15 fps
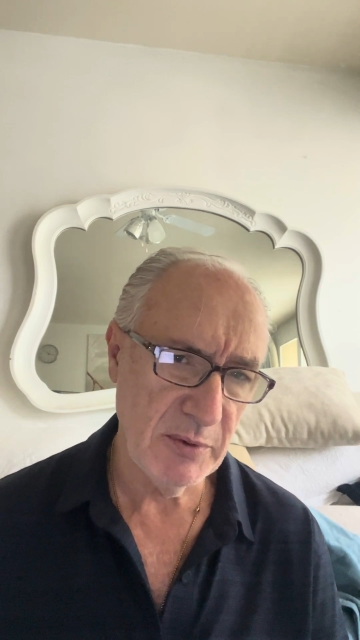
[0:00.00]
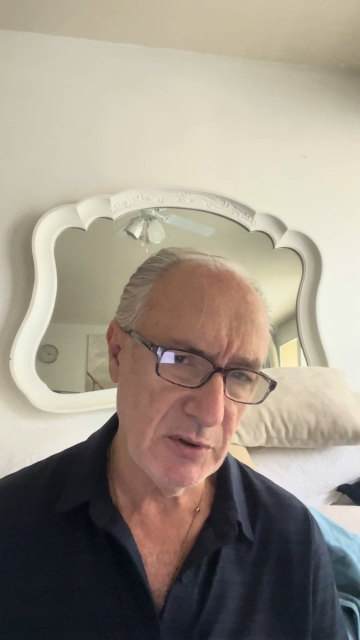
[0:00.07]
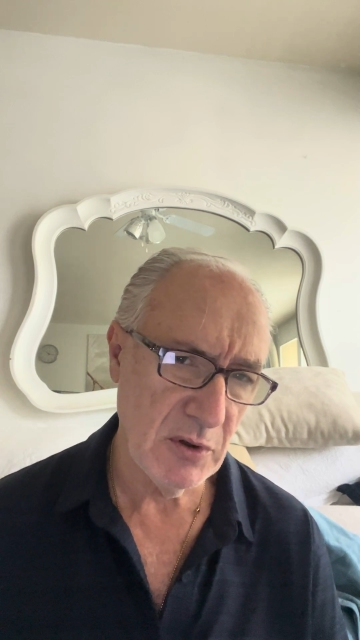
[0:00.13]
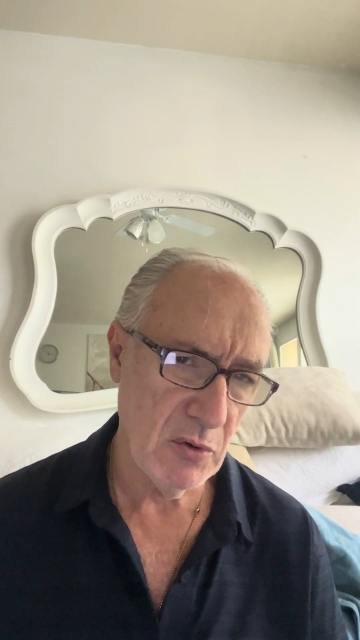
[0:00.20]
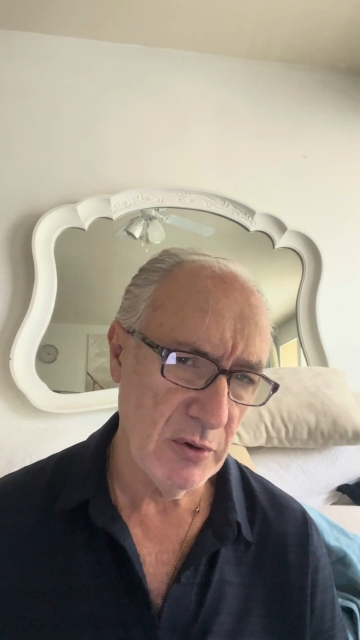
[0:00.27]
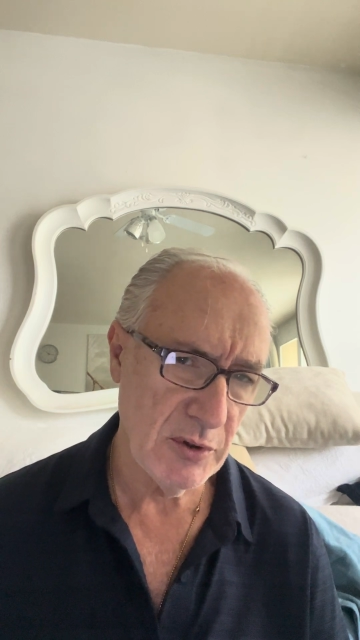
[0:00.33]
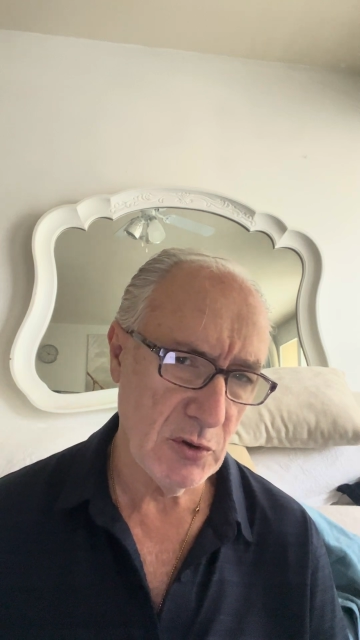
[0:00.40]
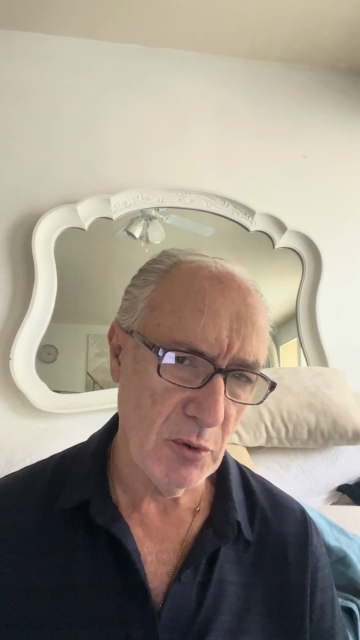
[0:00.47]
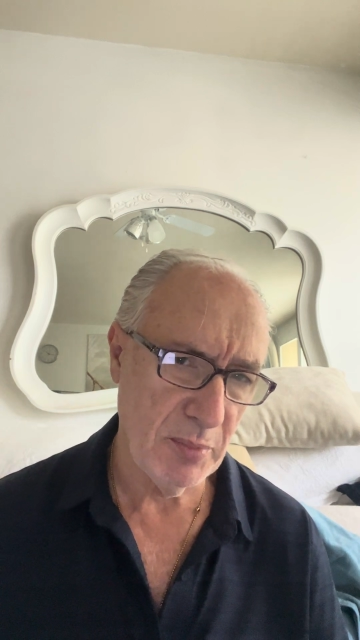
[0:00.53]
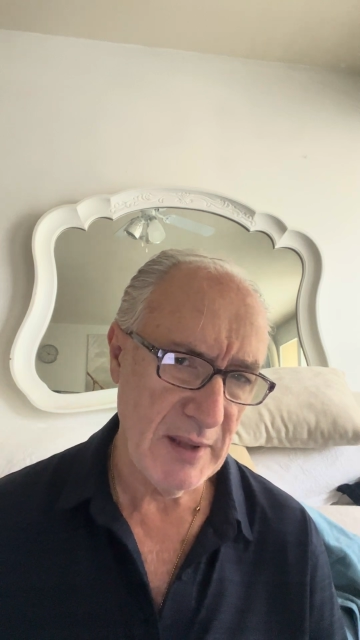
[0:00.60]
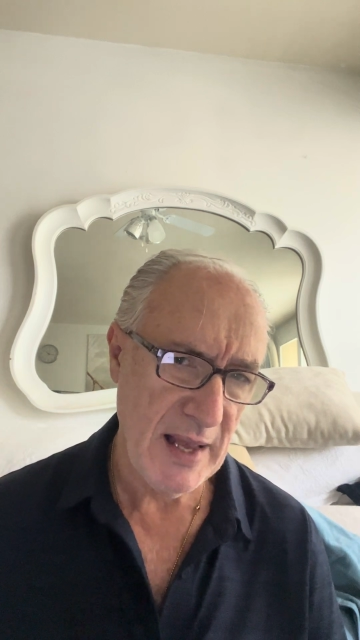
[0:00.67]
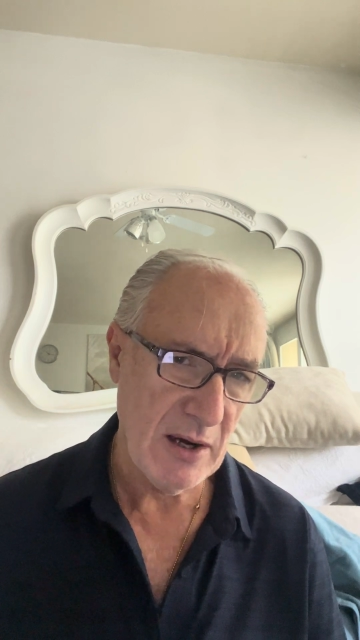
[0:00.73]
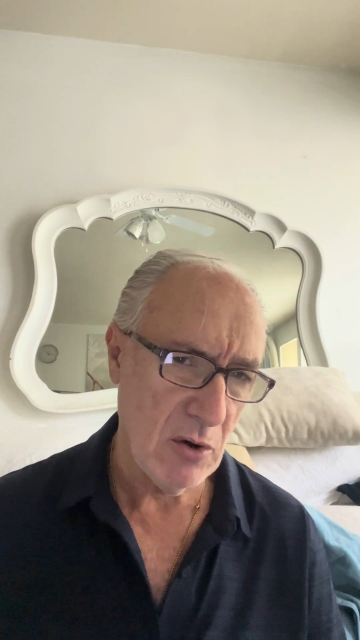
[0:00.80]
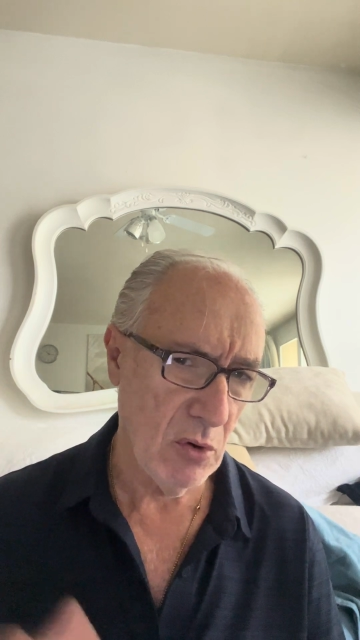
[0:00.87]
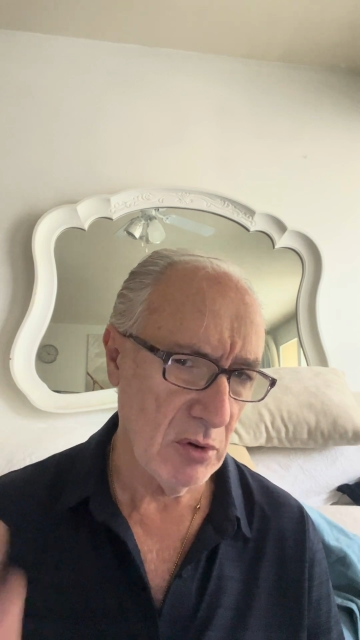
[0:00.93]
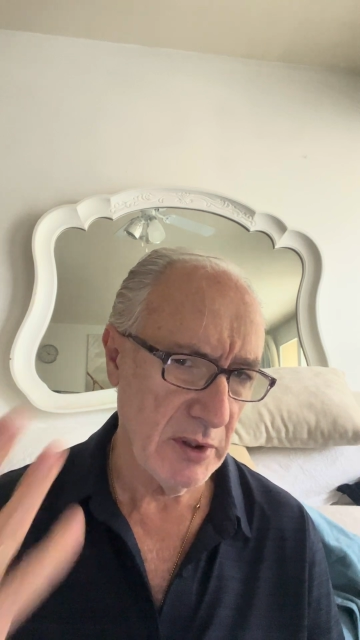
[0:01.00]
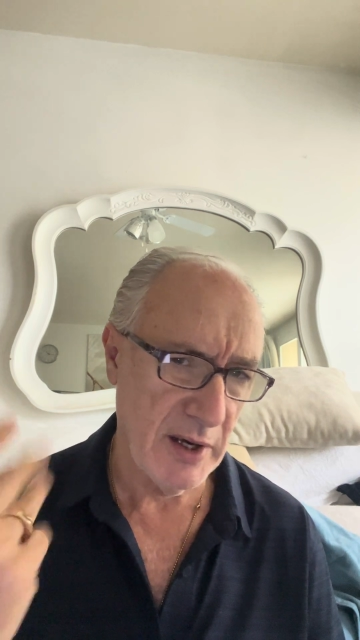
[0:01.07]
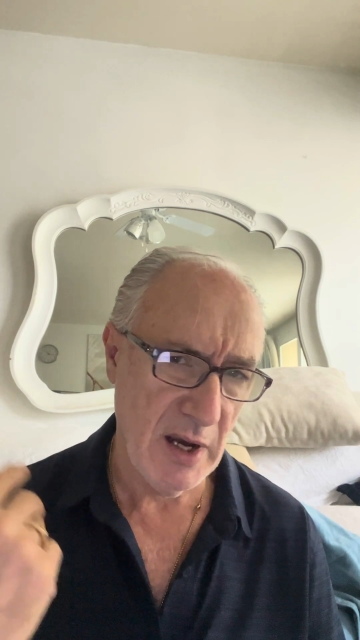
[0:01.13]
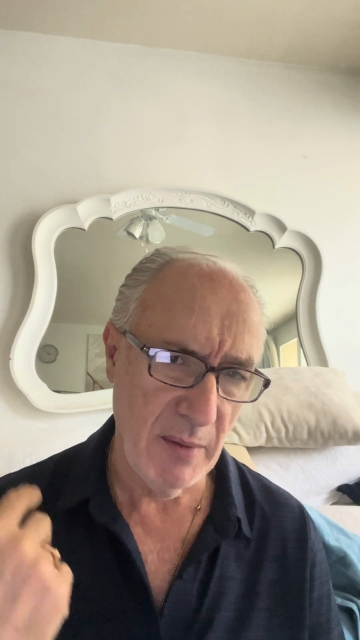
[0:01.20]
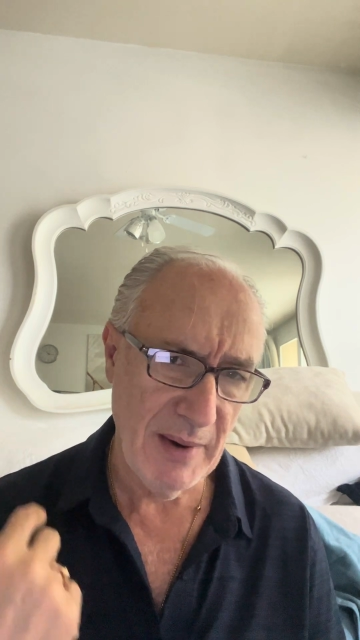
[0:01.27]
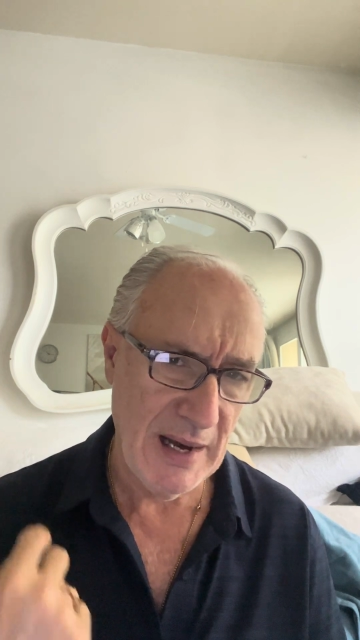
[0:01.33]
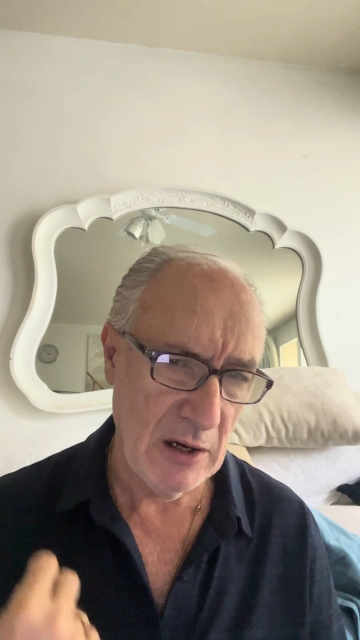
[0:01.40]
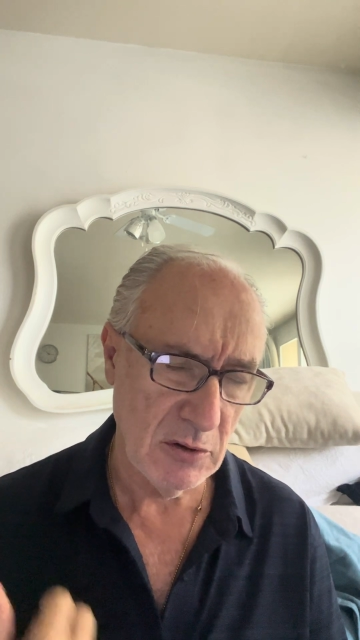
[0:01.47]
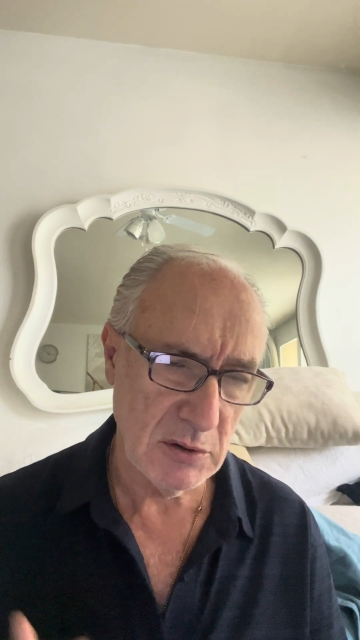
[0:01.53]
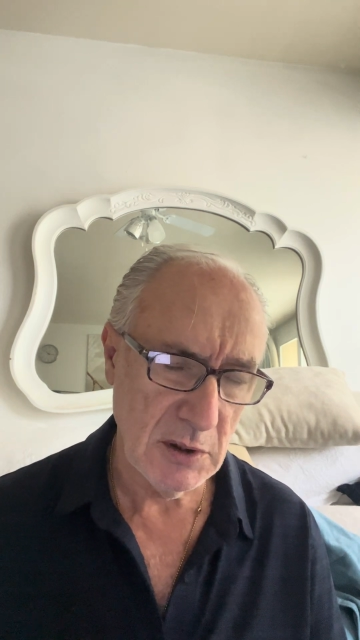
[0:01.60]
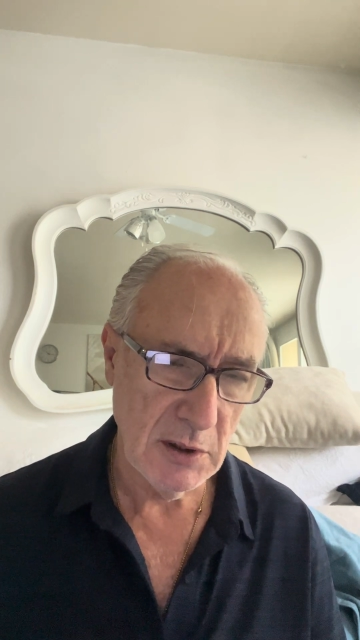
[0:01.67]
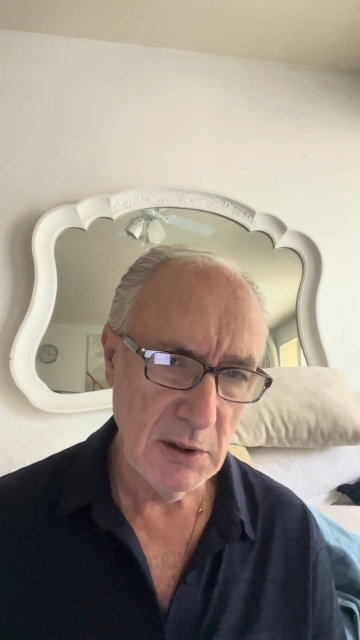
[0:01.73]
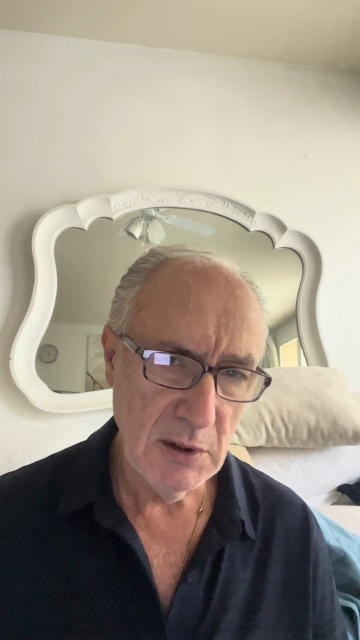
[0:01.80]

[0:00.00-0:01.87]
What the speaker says: to go into a black hole and come out,